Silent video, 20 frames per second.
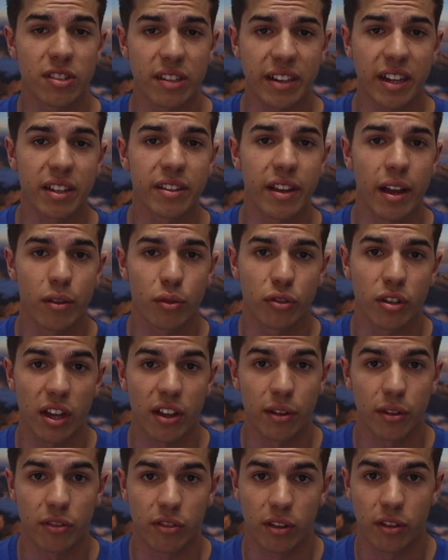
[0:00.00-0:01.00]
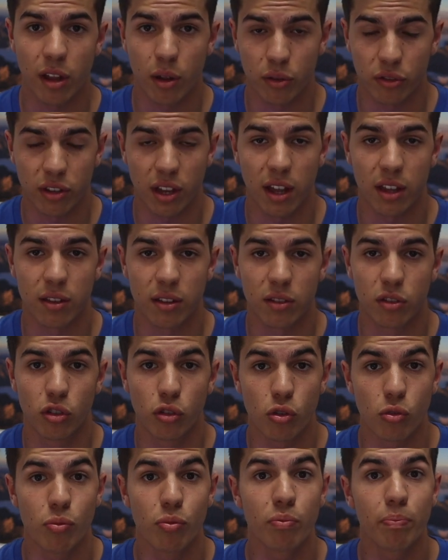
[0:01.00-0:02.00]
second downside
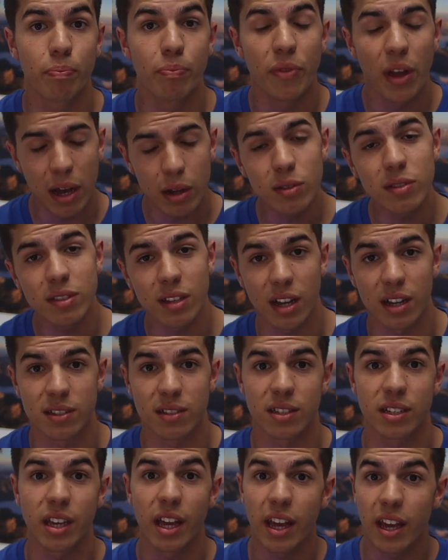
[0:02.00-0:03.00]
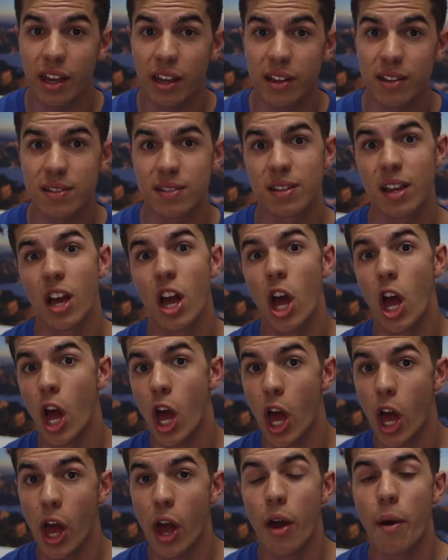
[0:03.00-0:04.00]
to downsizing is
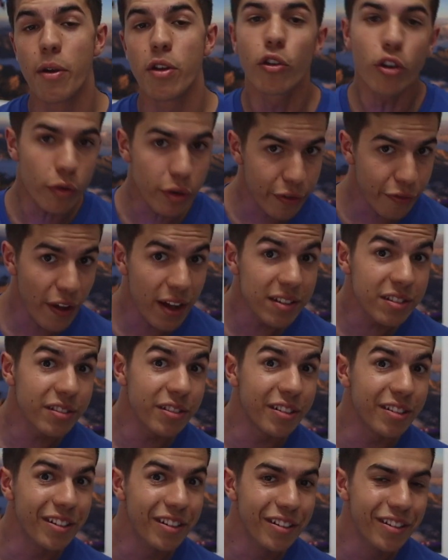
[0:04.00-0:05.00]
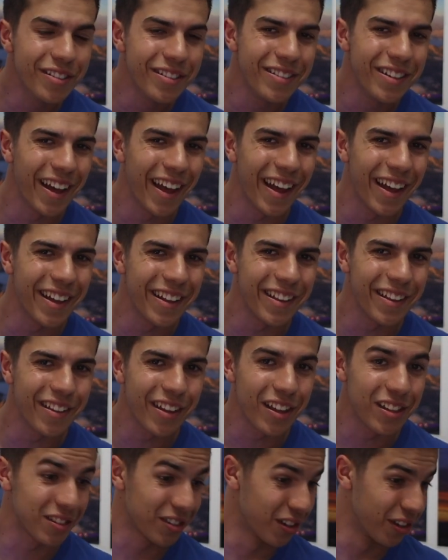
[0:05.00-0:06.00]
you're going faster, and
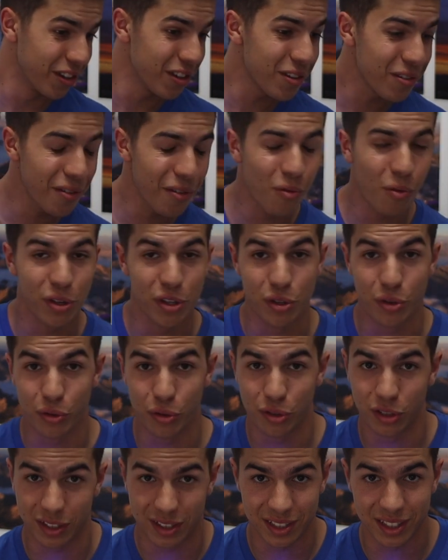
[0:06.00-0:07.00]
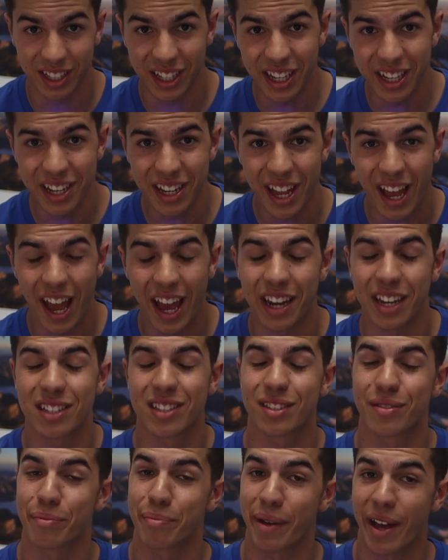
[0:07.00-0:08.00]
it's good when you succeed, and
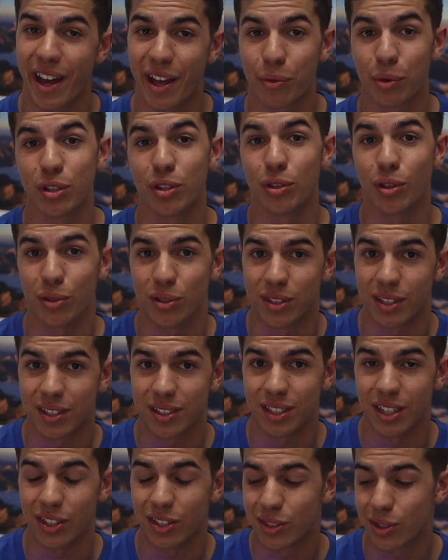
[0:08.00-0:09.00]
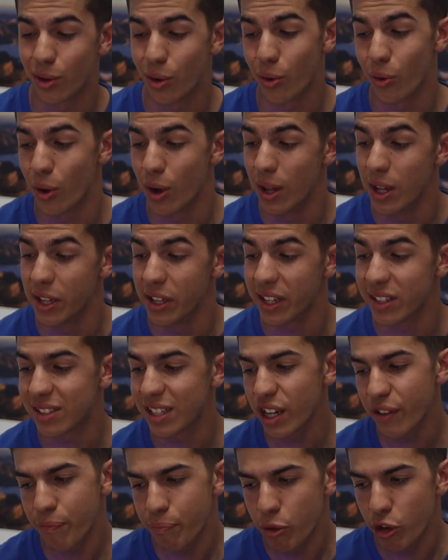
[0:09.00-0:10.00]
it's bad when you don't succeed. So
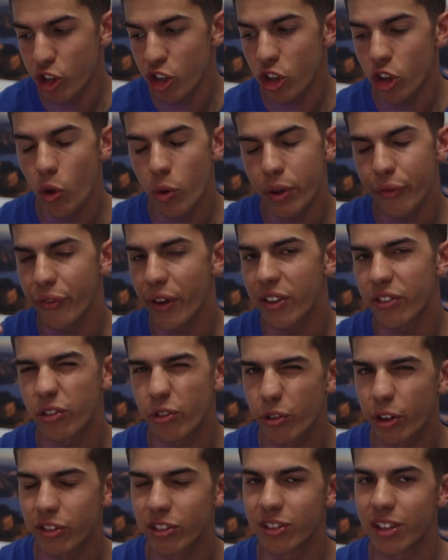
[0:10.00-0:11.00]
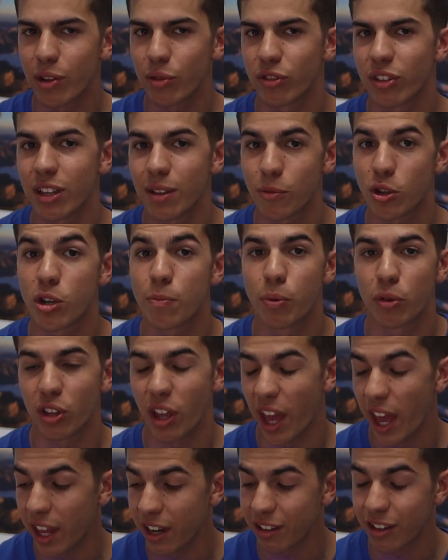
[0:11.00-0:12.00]
instead of putting going faster as a downside, I'm going to put
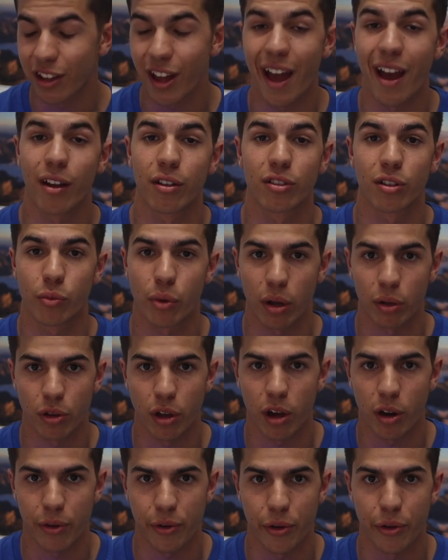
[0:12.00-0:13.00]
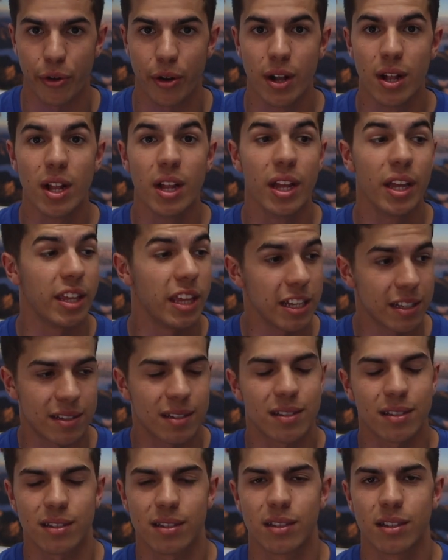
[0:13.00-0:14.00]
hitting the ground harder.
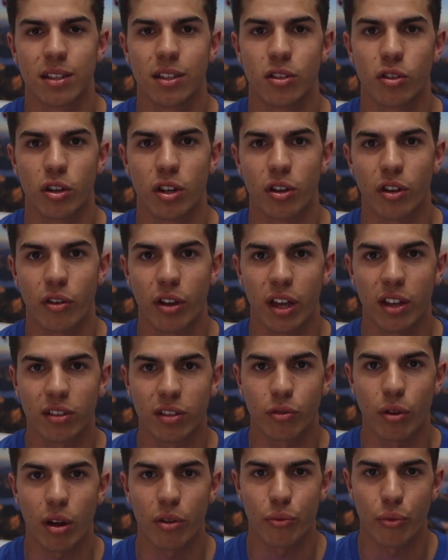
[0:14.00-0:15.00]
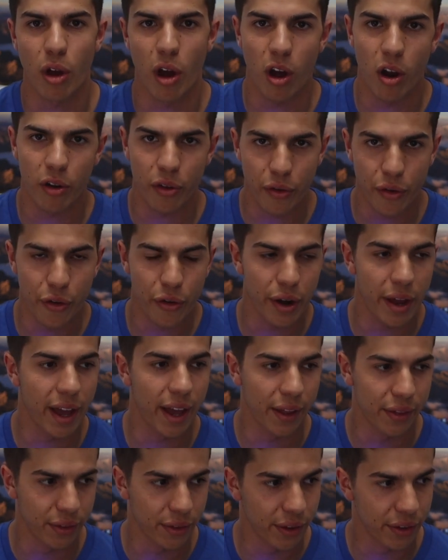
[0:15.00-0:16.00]
Yes, you're going to hit the ground harder
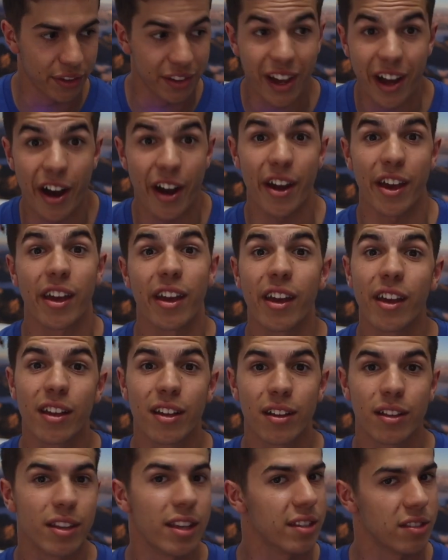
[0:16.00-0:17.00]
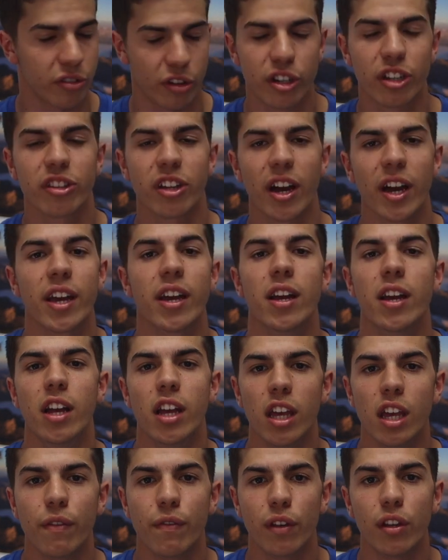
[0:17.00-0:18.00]
and die. Yes, you're going to die,
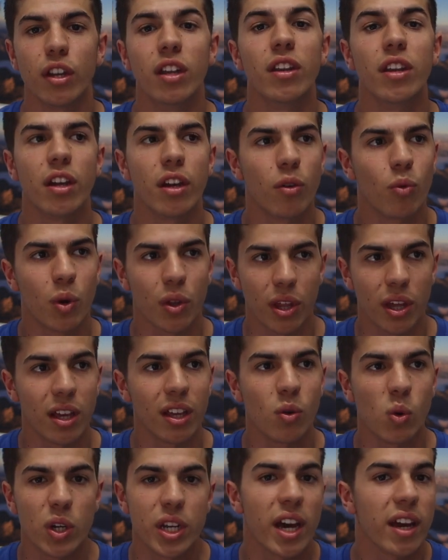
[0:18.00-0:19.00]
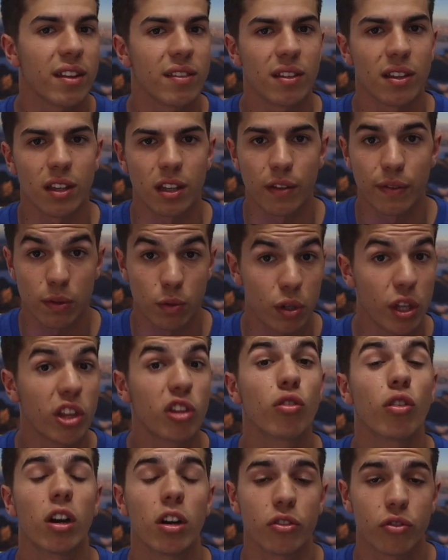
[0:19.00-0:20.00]
even with a 190, even with a
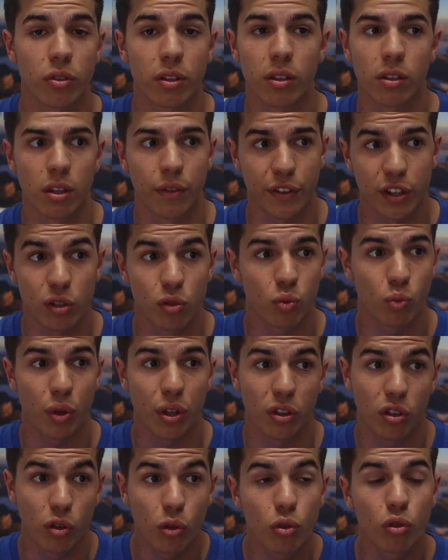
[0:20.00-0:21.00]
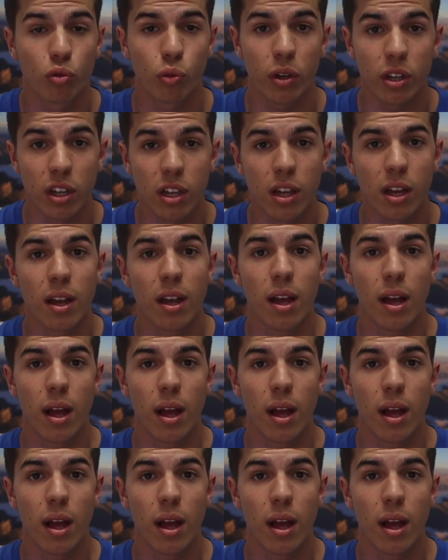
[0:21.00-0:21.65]
200, even with a 220.